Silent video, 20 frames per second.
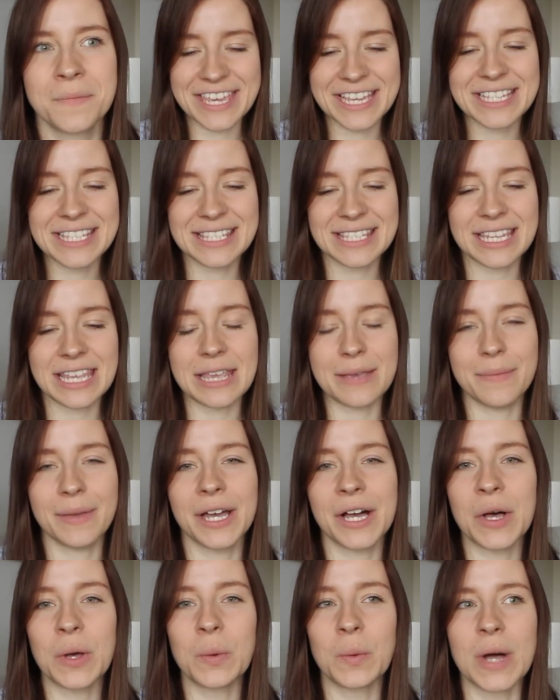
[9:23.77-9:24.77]
This
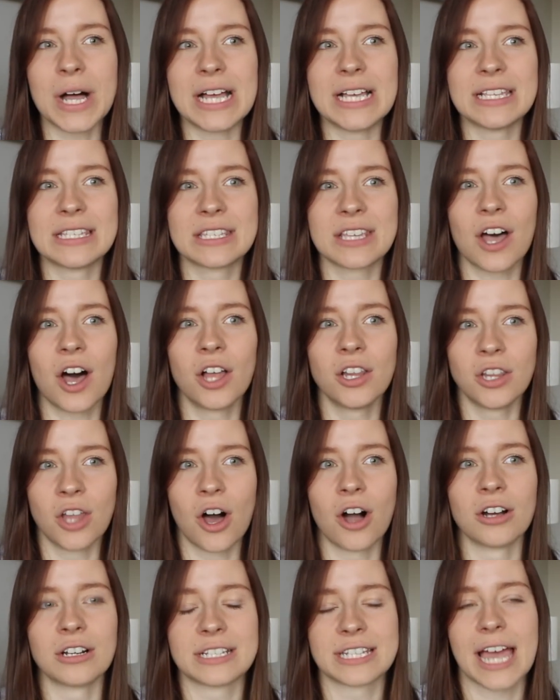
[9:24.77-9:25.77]
email was a
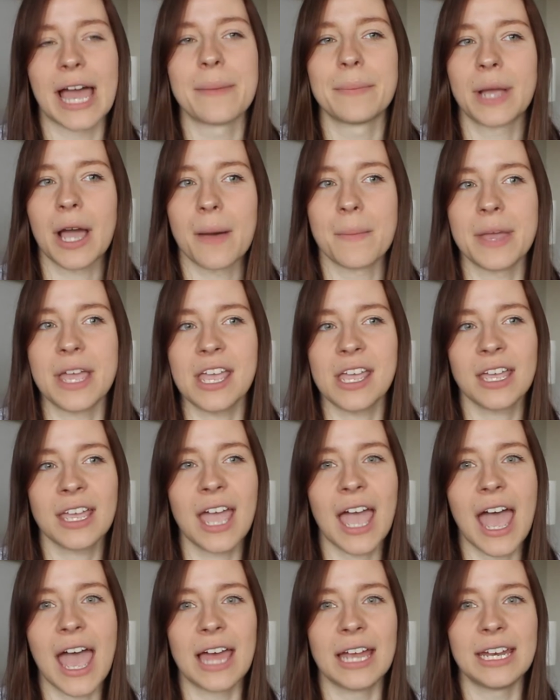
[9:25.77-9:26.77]
long time coming
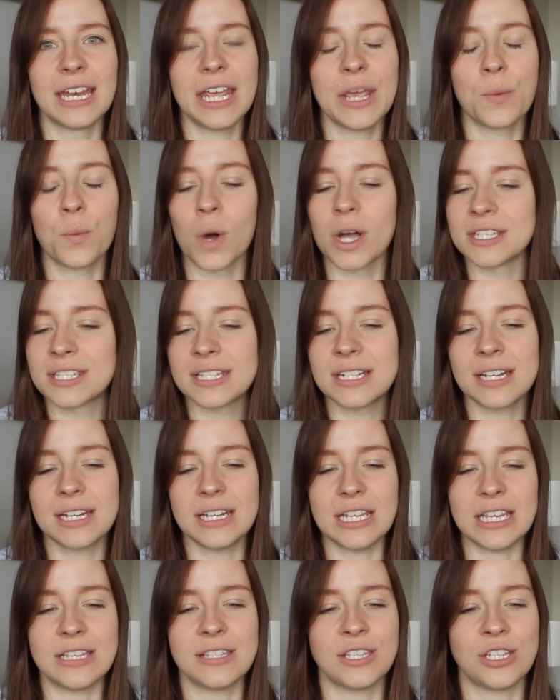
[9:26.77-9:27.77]
and it wasn't an
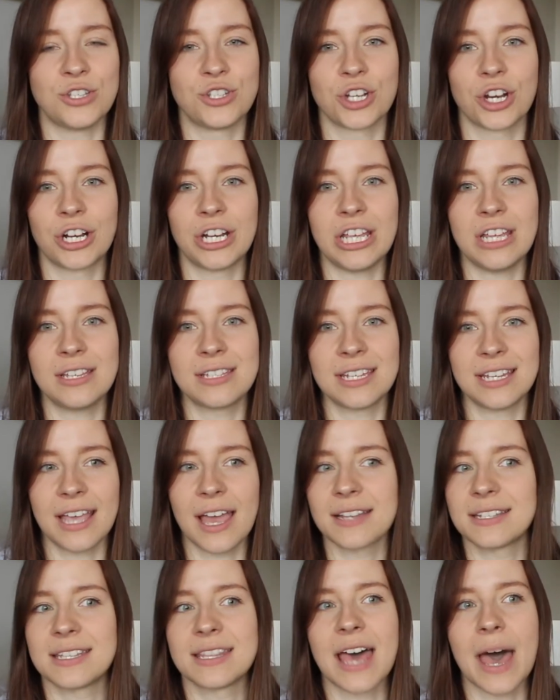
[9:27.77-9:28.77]
easy journey to
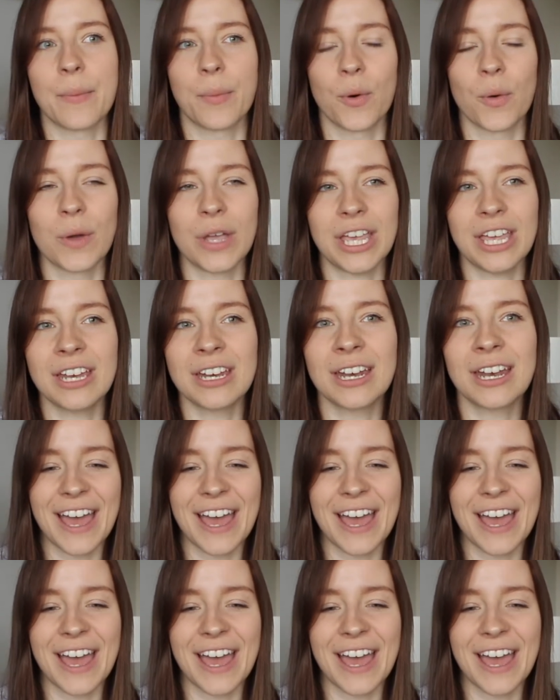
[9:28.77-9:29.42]
get to that point.